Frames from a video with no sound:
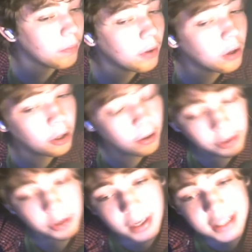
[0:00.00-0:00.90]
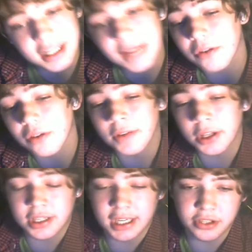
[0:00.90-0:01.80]
Although Resident Evil
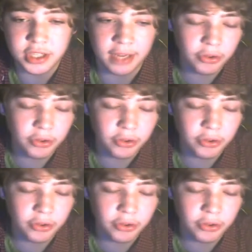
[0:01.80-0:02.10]
Village has a chance.